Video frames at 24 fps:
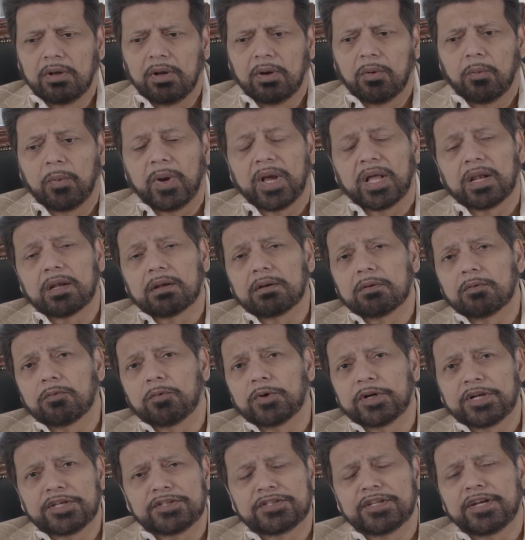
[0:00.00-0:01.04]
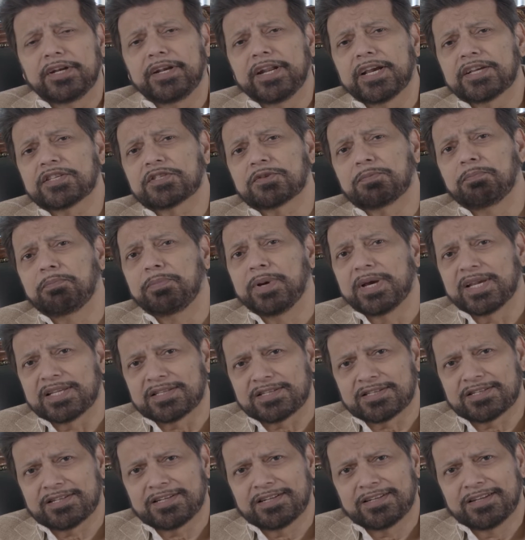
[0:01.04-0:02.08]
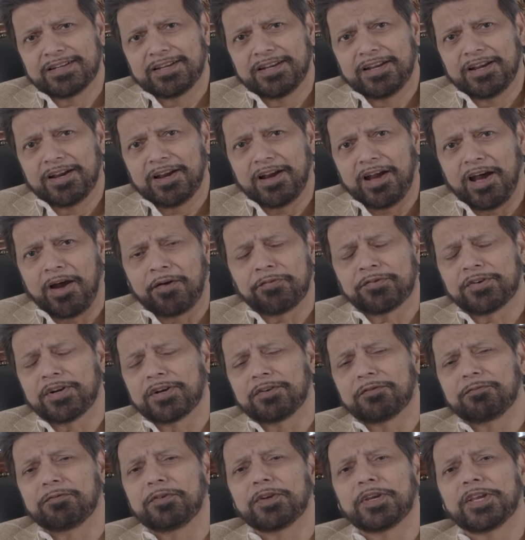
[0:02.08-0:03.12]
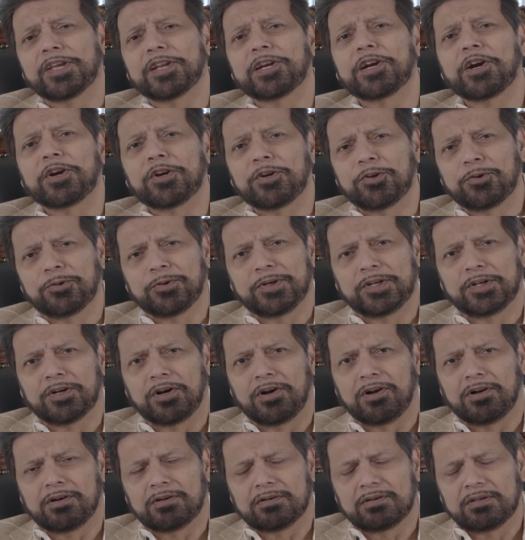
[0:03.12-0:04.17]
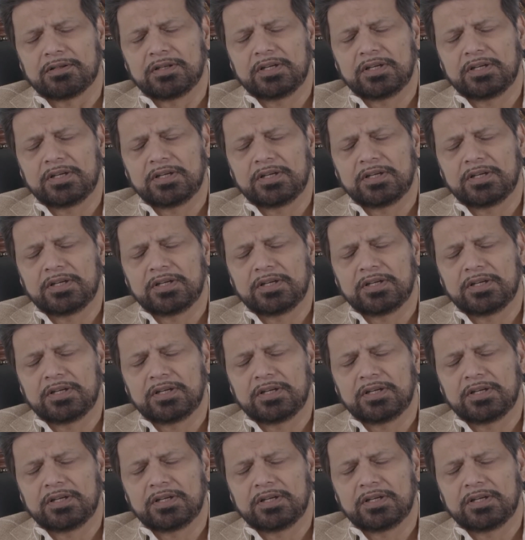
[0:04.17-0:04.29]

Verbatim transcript: well, what is the next best after we cannot do it all?